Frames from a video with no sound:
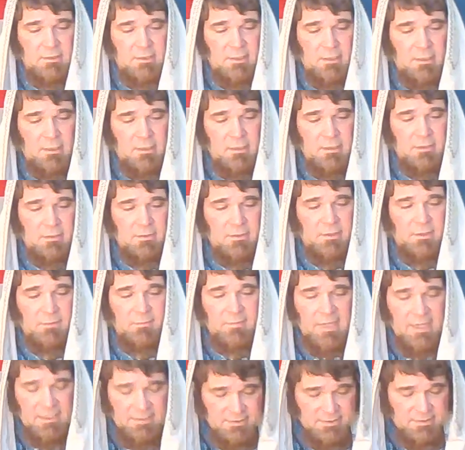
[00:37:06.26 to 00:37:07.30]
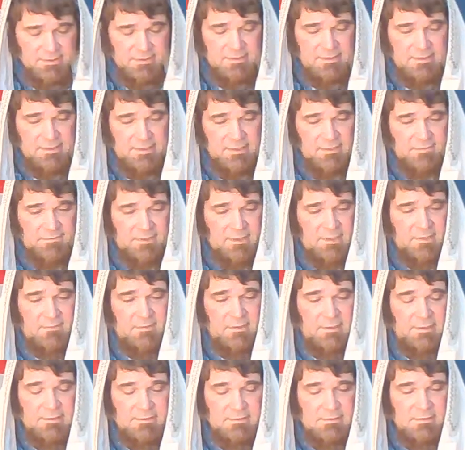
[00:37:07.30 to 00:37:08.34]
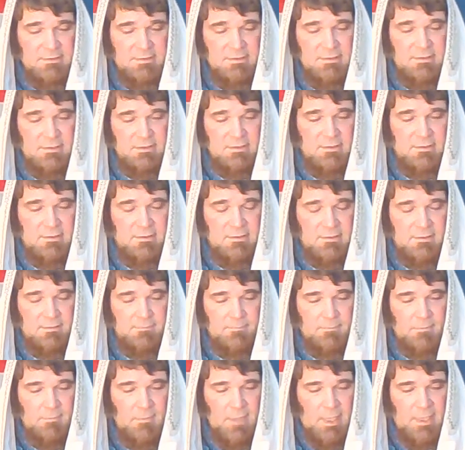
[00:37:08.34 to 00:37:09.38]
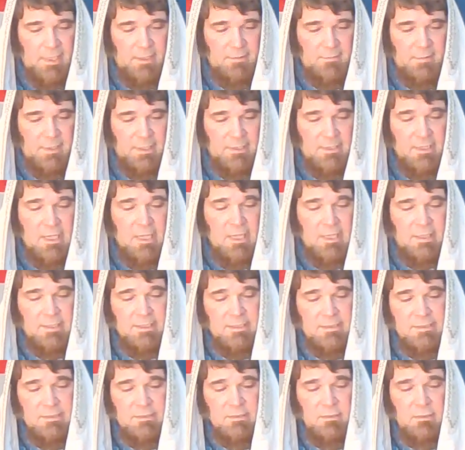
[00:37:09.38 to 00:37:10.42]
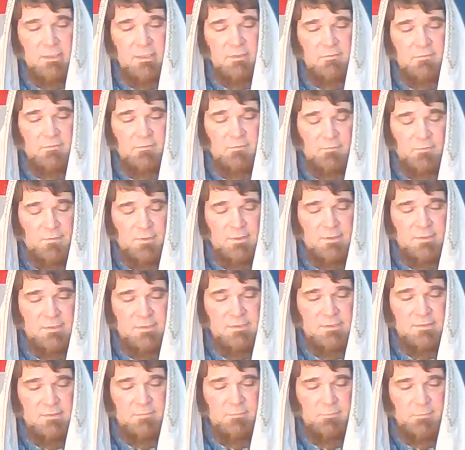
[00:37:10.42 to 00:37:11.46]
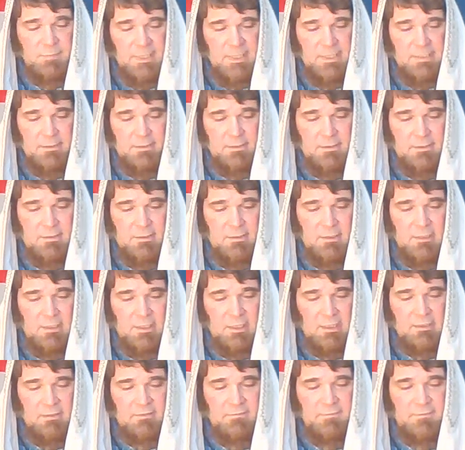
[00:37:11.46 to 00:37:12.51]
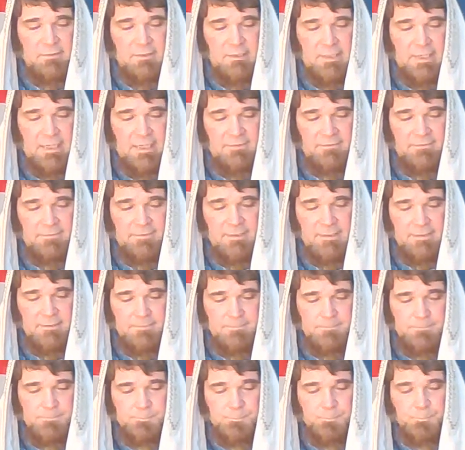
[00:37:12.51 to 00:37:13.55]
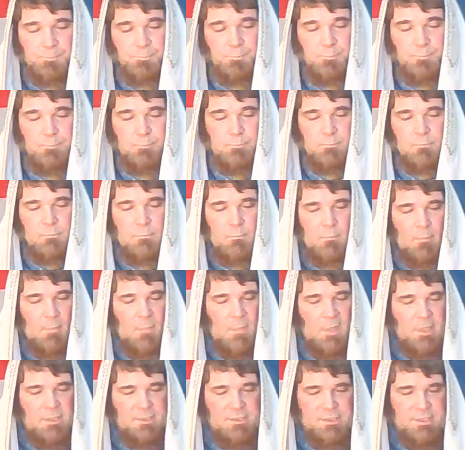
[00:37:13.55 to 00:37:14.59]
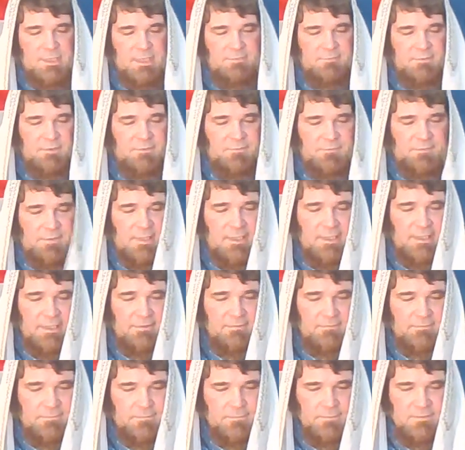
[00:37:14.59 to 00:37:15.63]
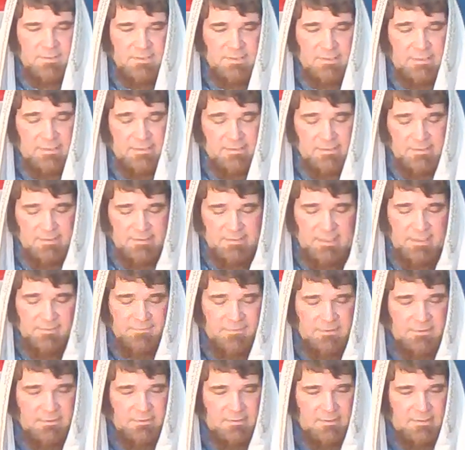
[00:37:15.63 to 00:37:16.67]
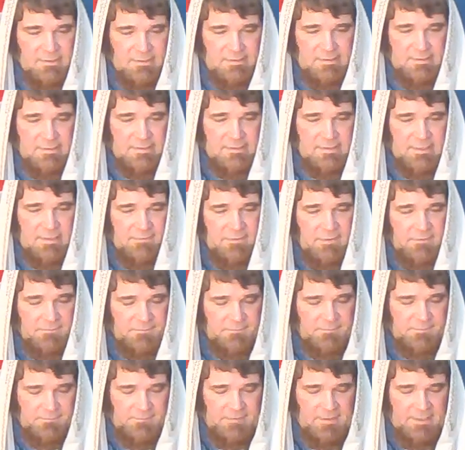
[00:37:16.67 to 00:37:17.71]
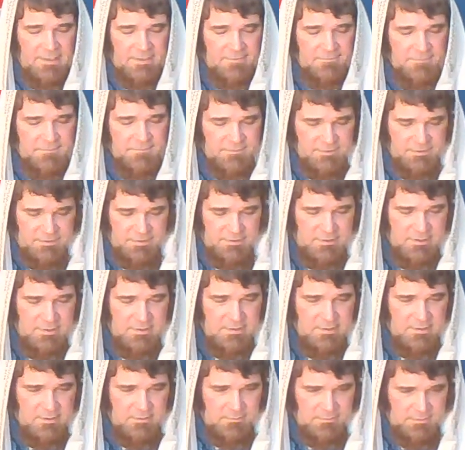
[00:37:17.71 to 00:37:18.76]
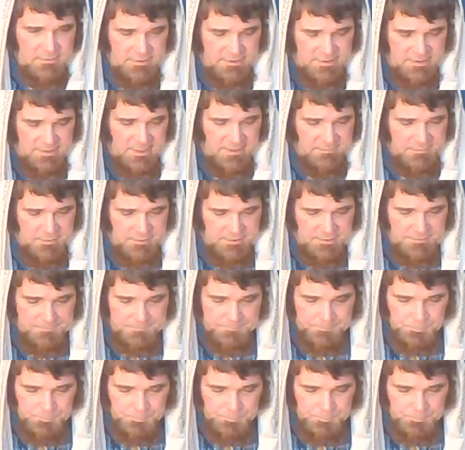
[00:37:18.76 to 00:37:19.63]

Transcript: They're the majesty of heaven. Amen. Let's go to First Peter. Alef Kepha, chapter 5, 6 and 7. 6 and 7 of 5, the chapter